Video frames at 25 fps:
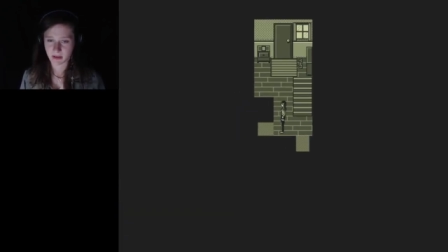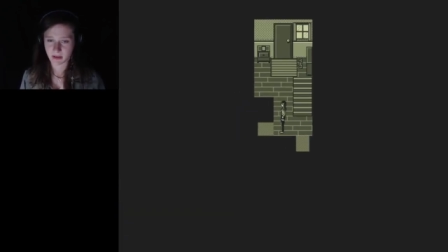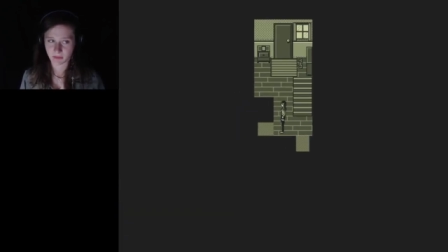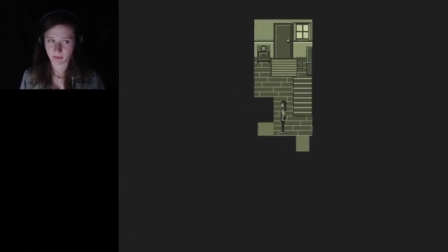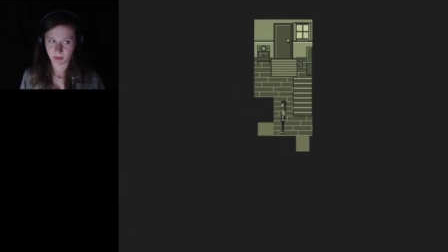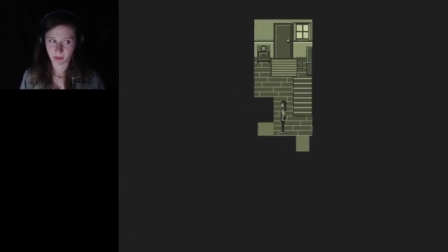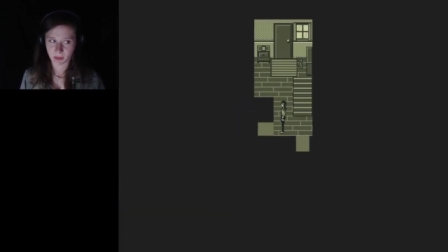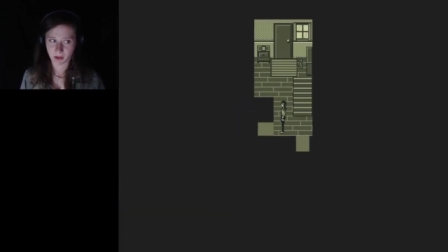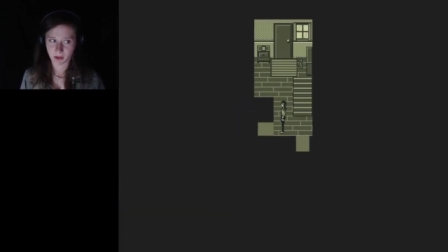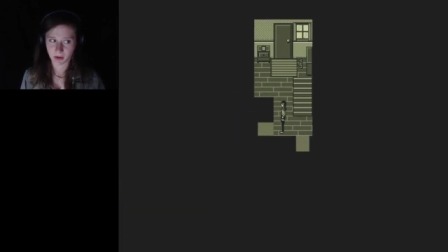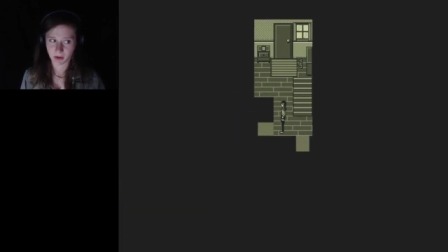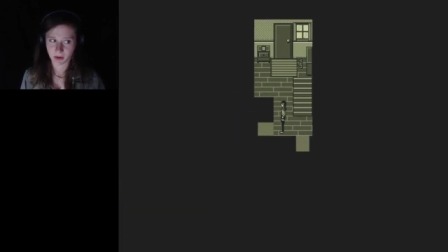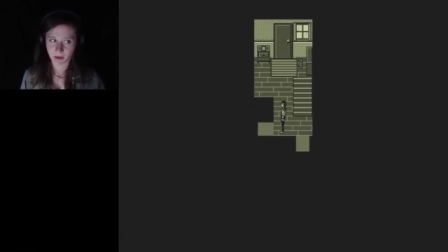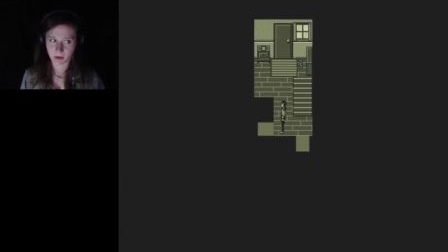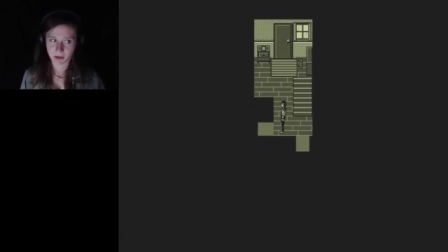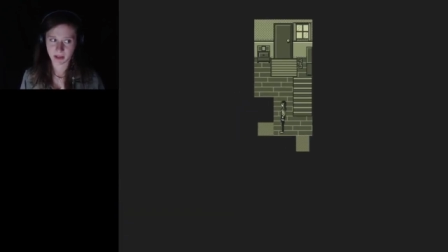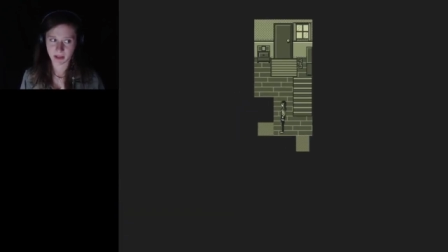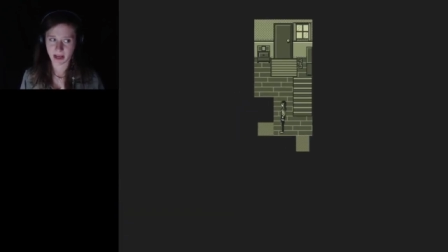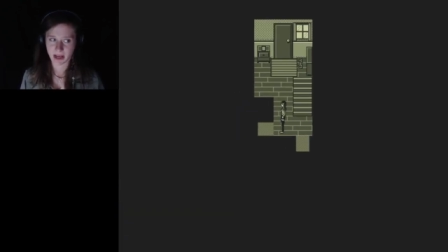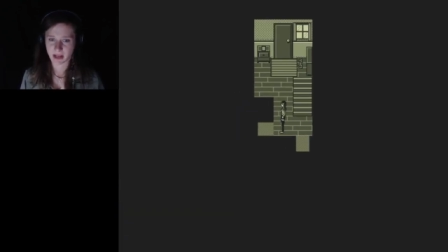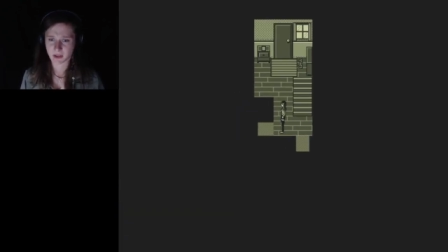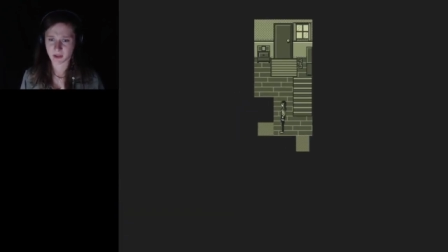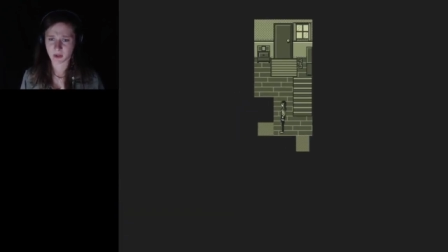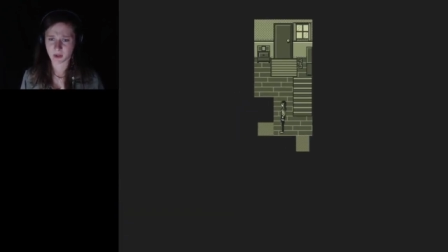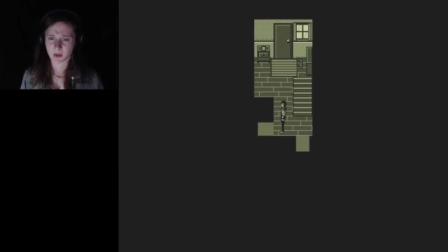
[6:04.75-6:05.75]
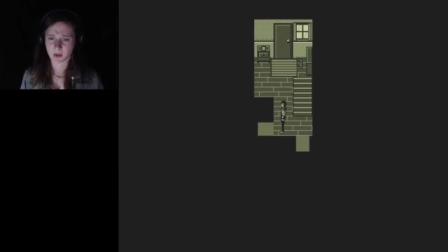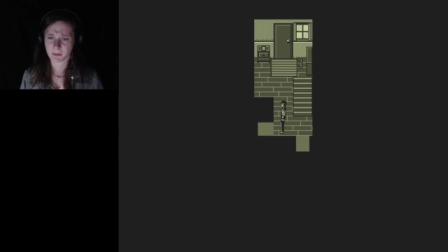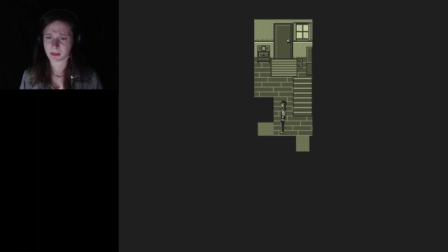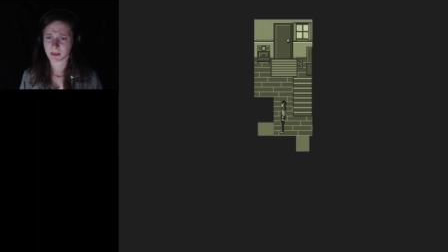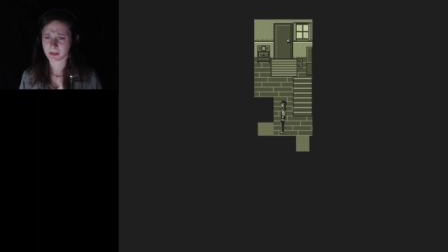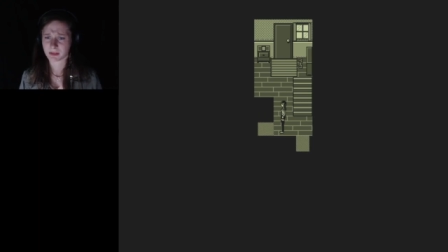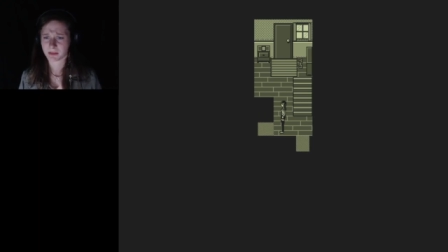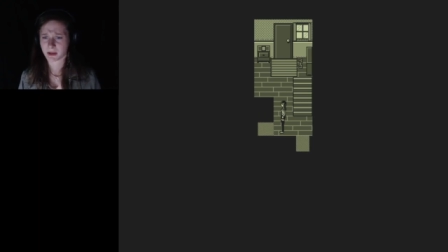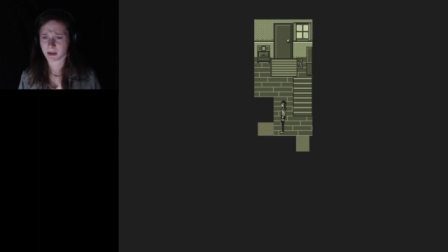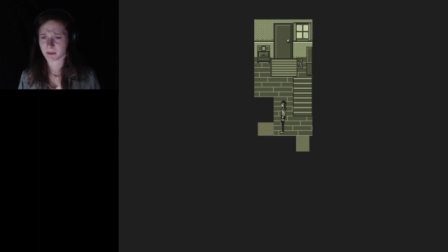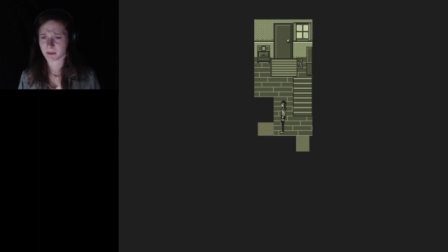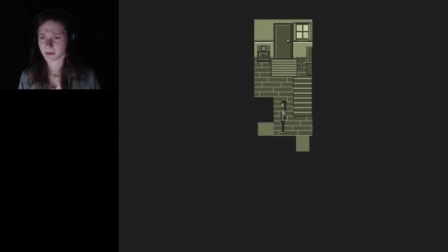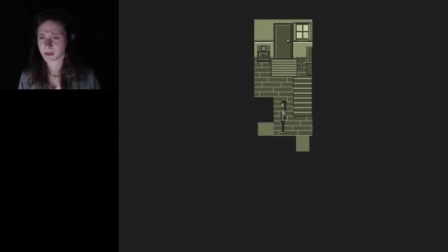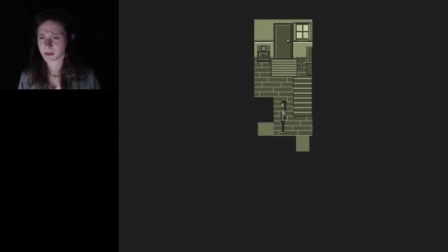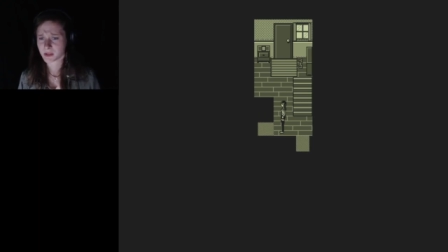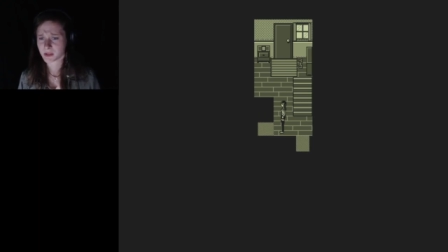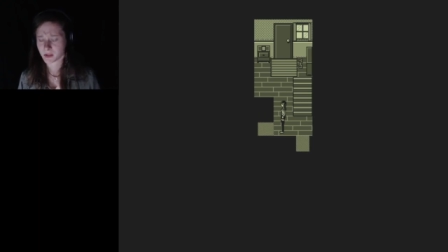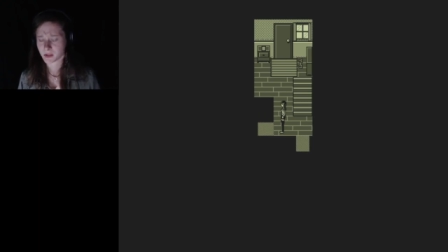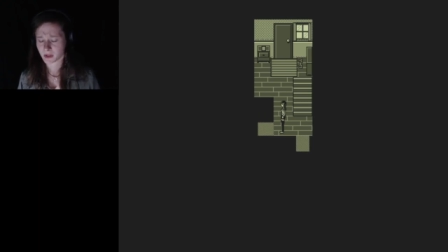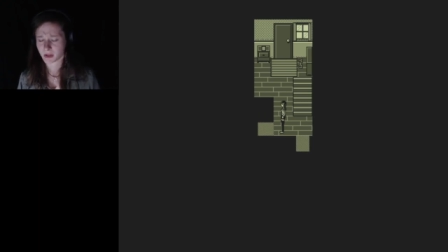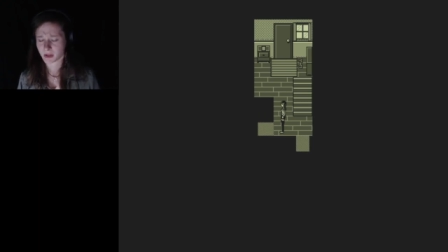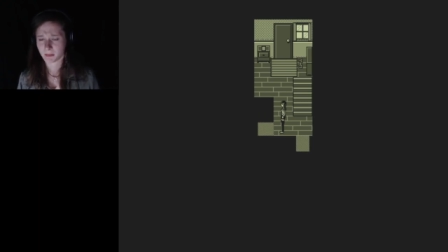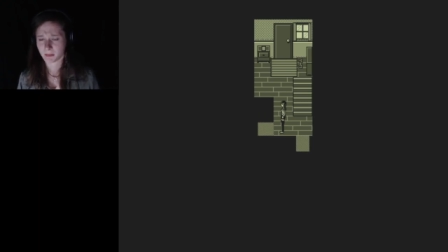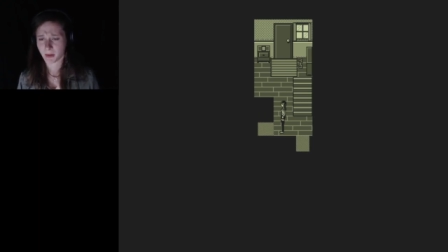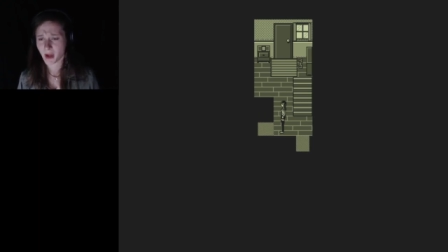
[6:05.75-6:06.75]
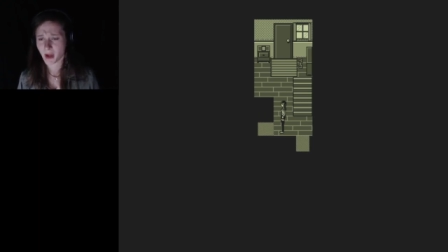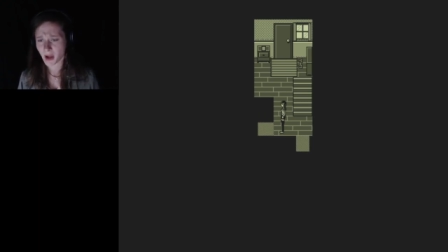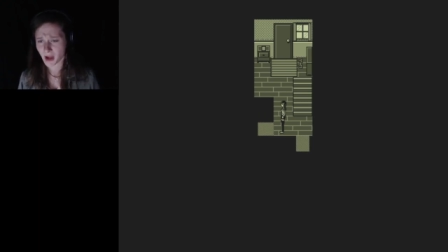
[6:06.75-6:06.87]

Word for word: even though Dad told me to be able to turn them